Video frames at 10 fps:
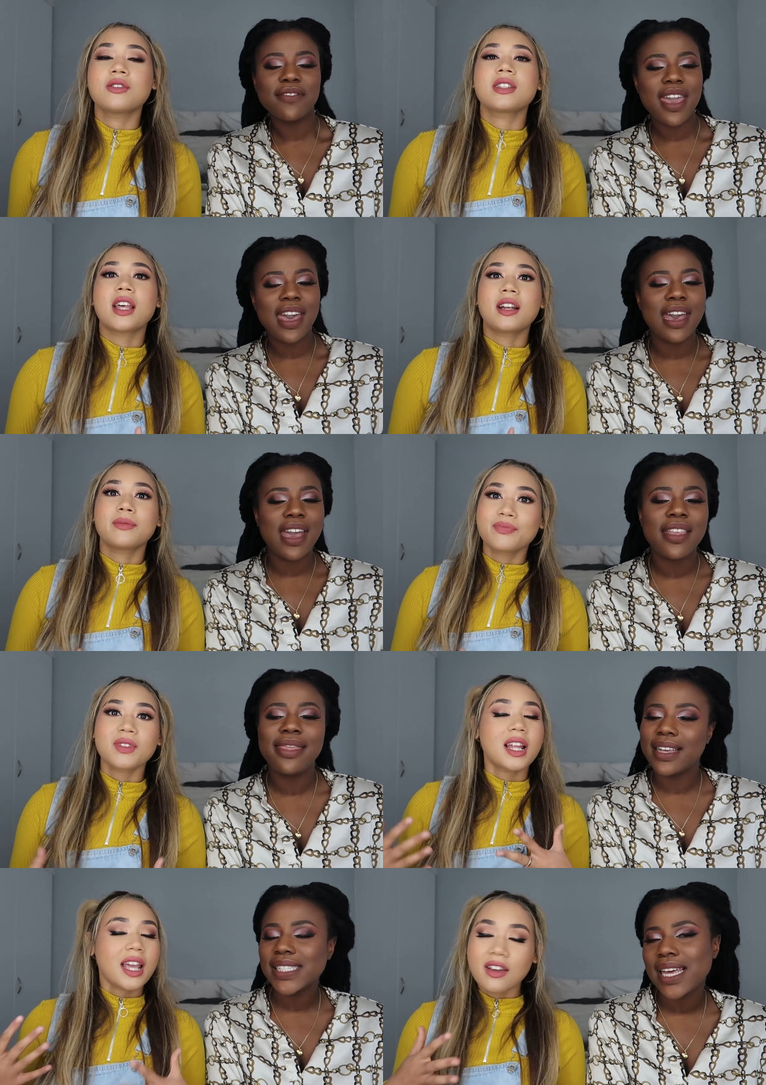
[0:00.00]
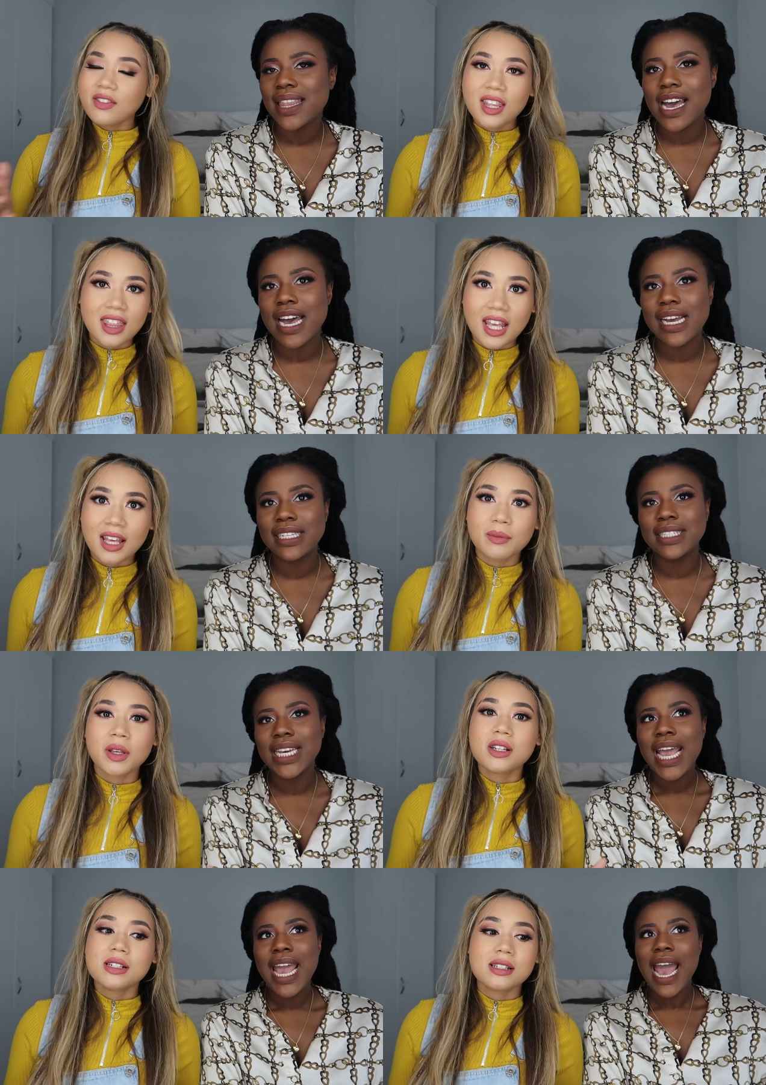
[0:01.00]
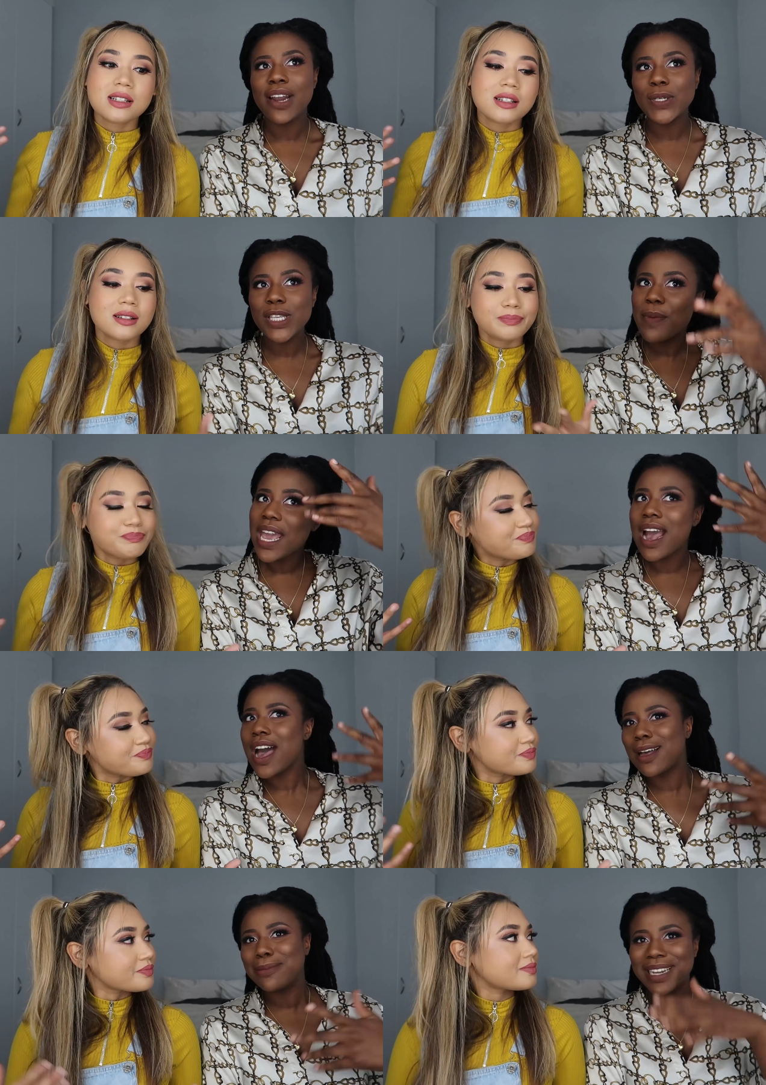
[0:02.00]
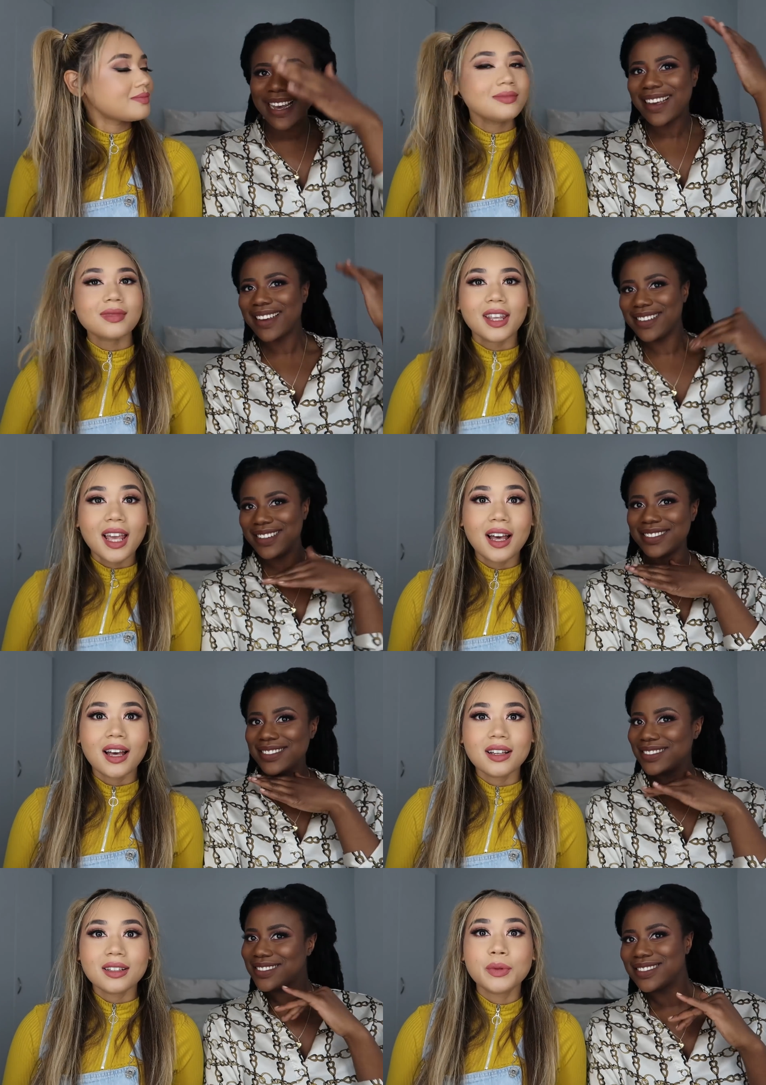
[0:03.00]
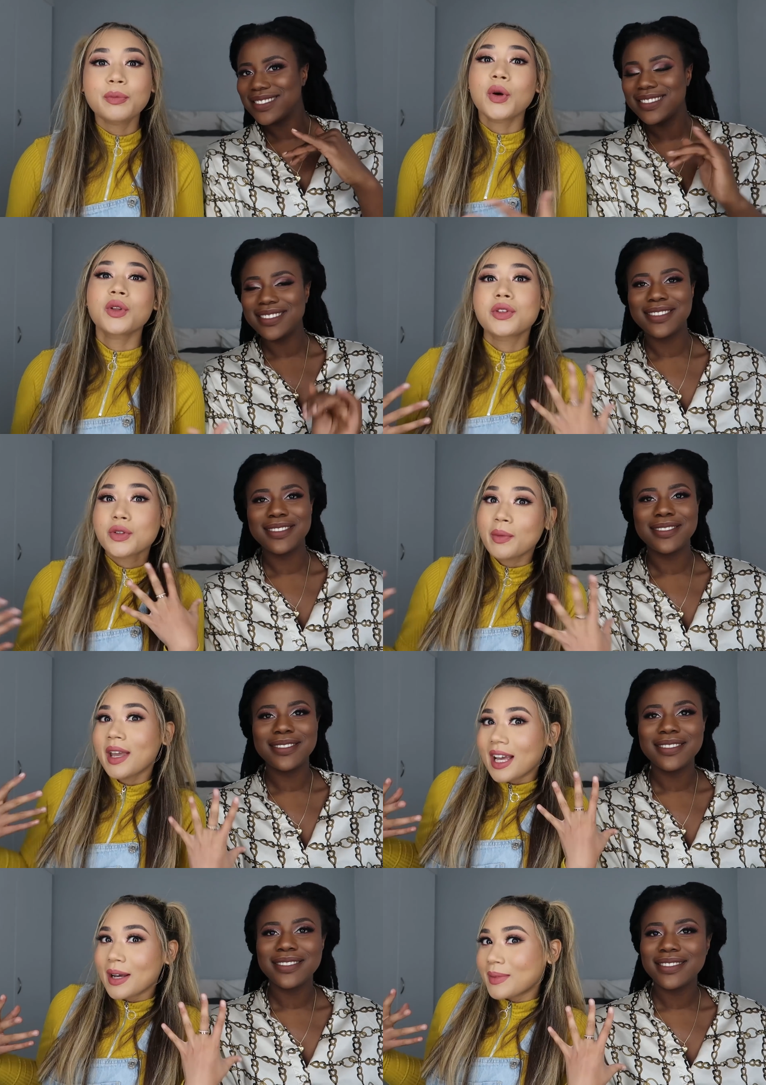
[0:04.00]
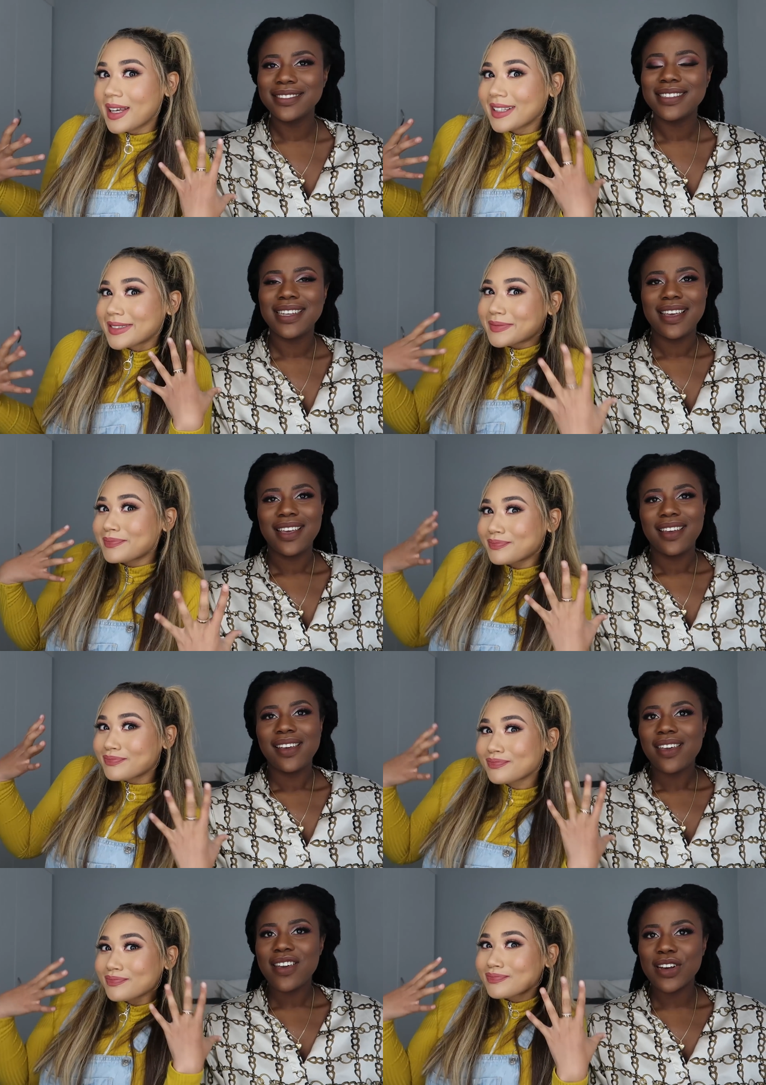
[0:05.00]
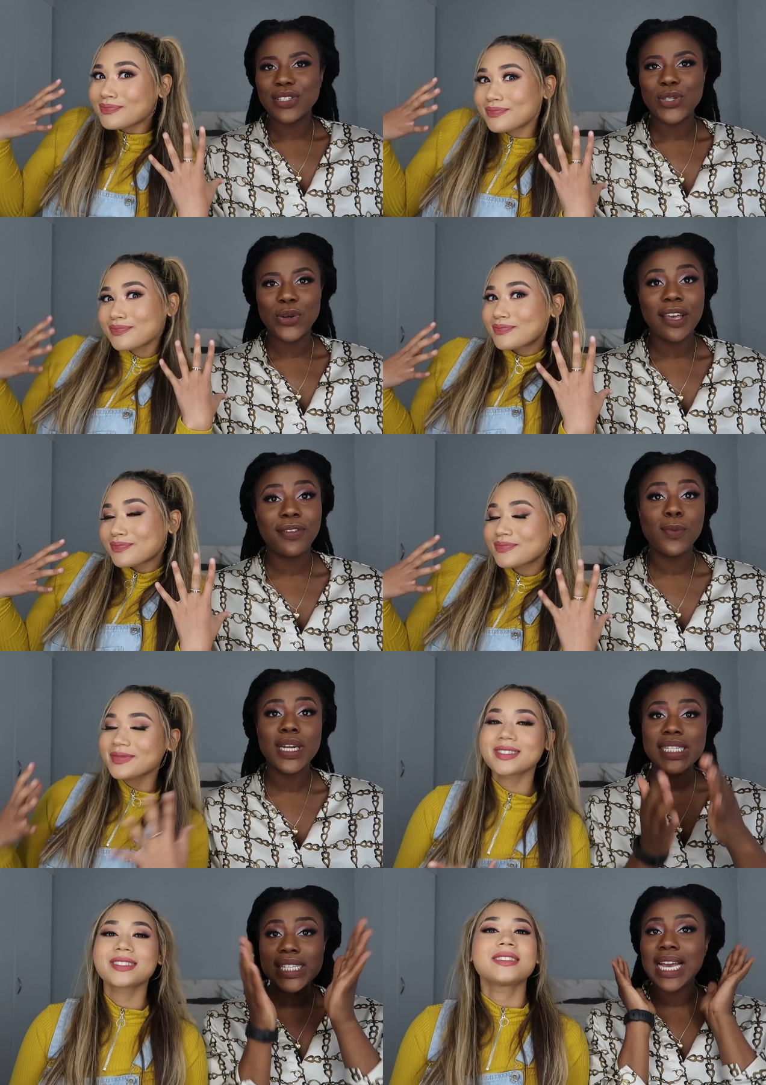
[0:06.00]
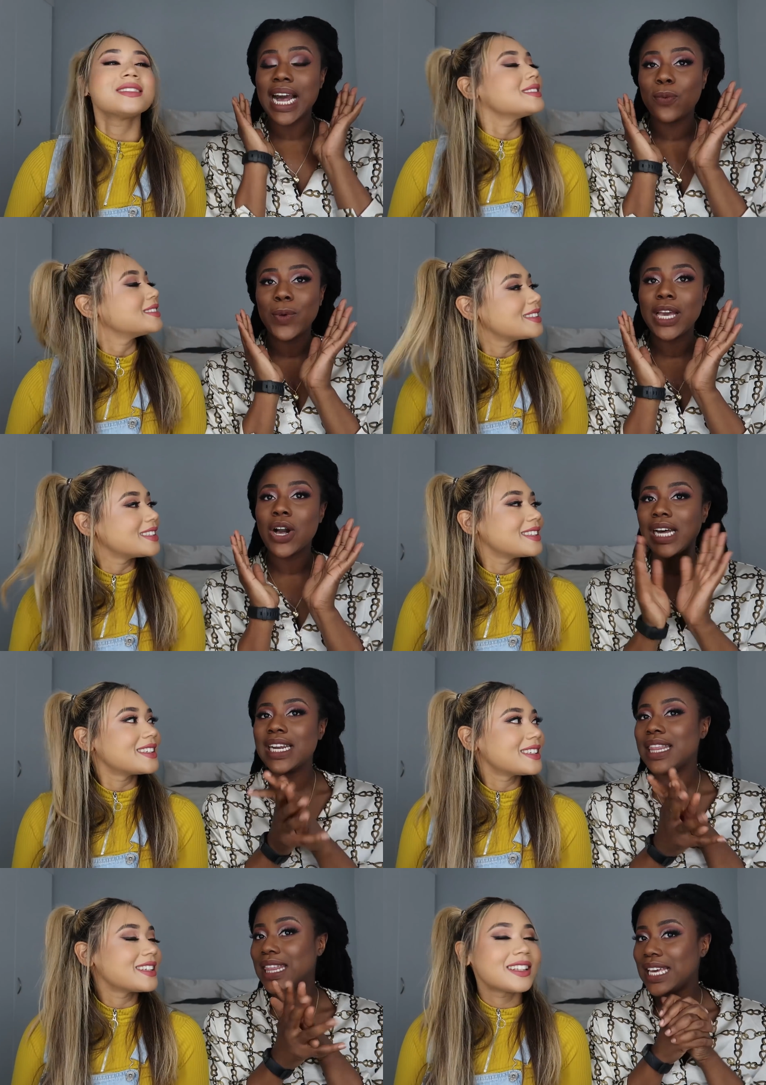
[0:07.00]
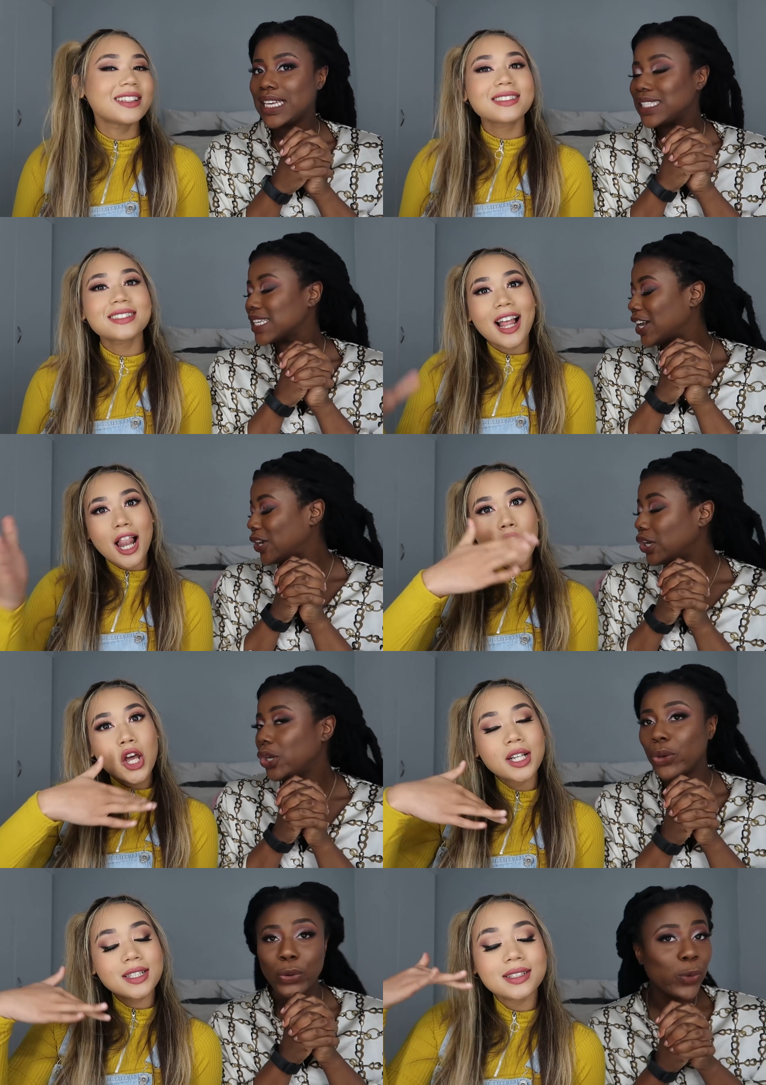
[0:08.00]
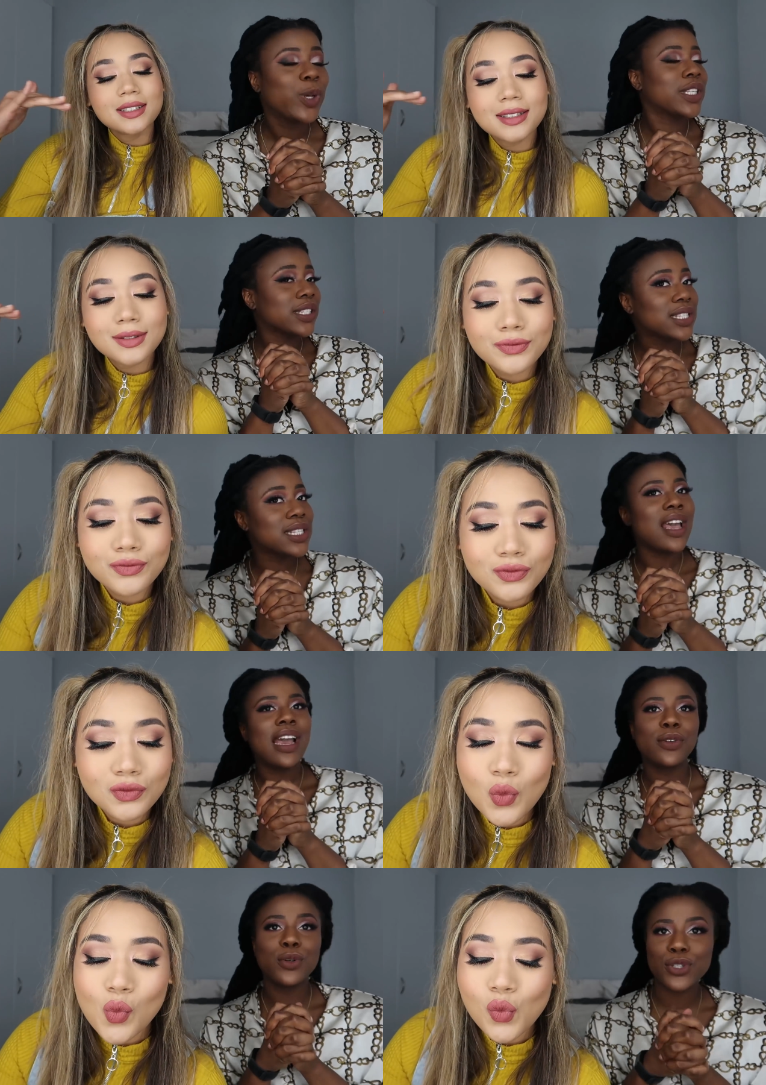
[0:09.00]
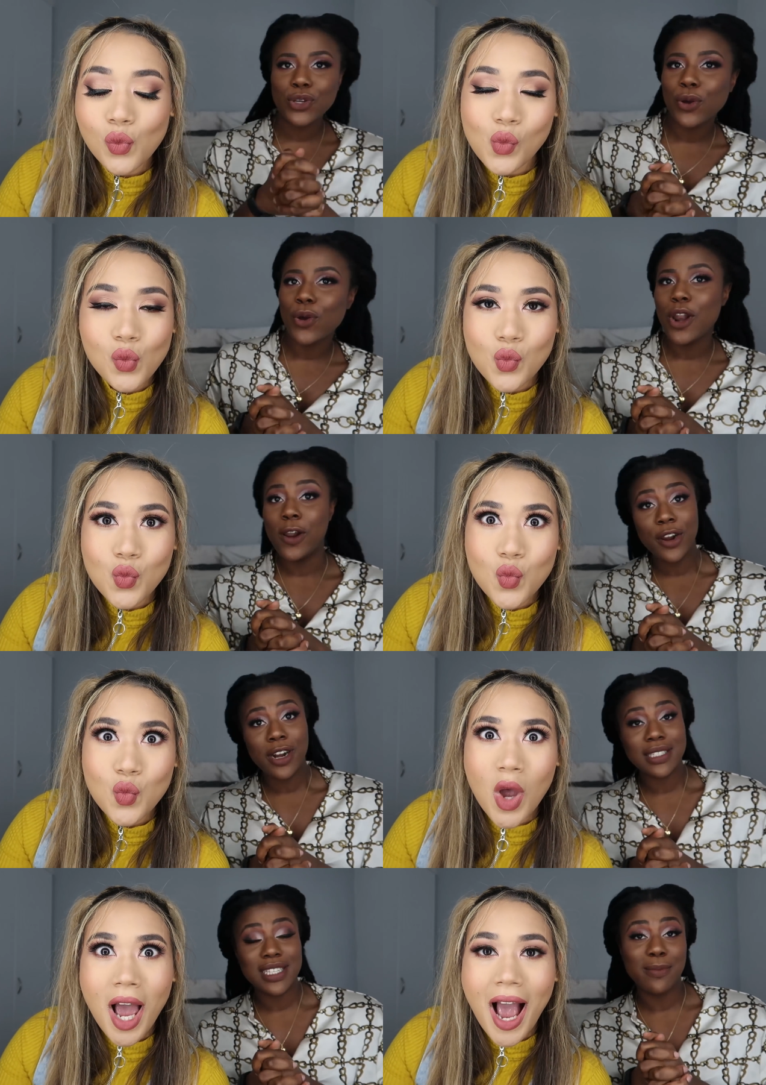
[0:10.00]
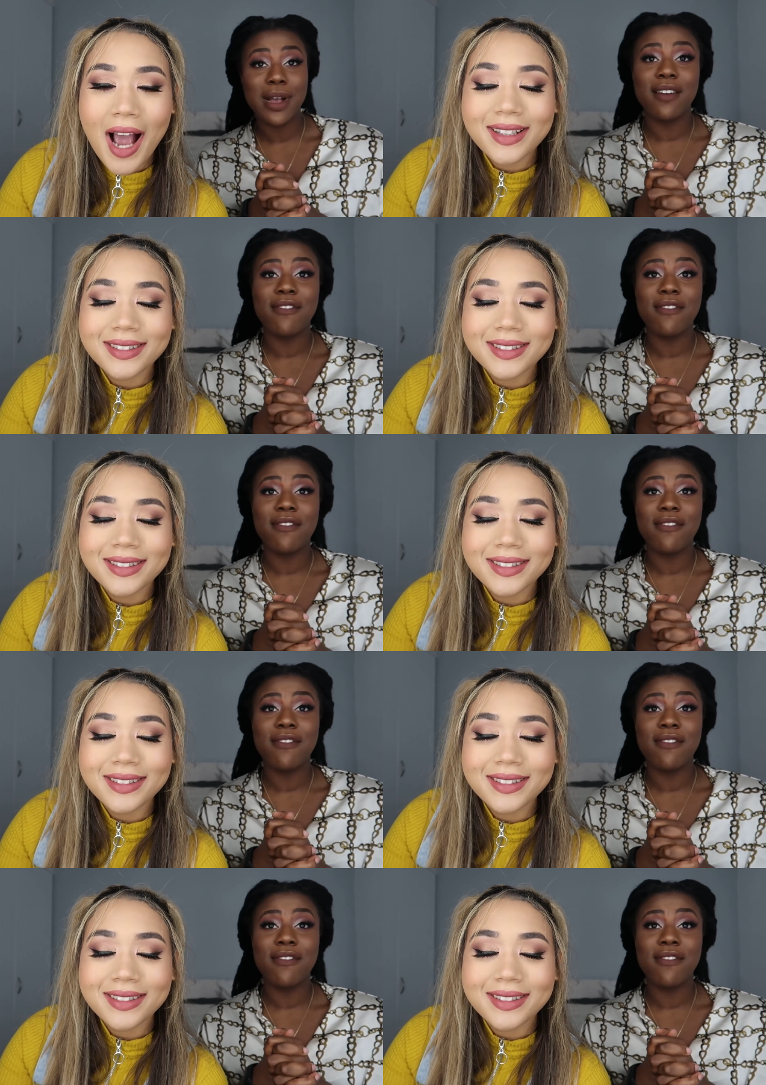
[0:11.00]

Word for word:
Speaker 1: self care and things like everything that. Everything because and also makeup, like yeah, we both do makeup, like
Speaker 2: yeah so if you want to see how we got these looks and also learn some